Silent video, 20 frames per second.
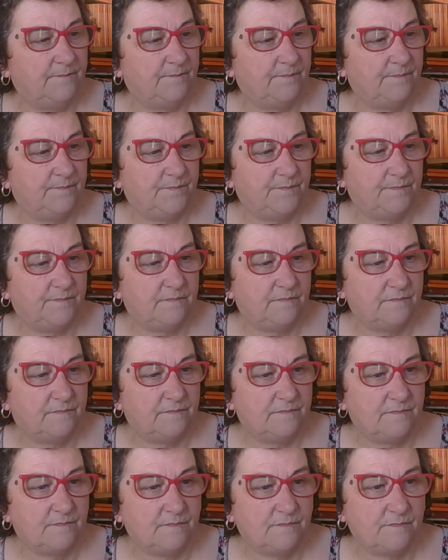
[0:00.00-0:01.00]

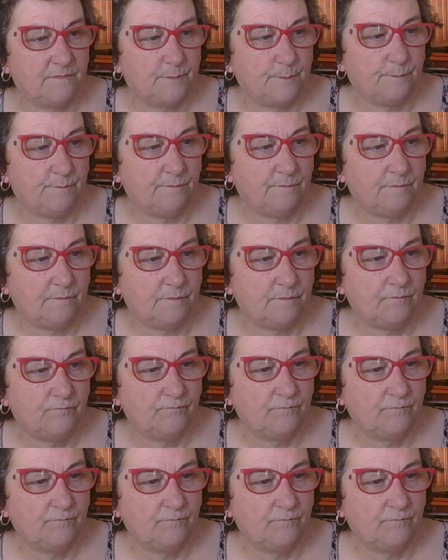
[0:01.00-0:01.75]
[no speech]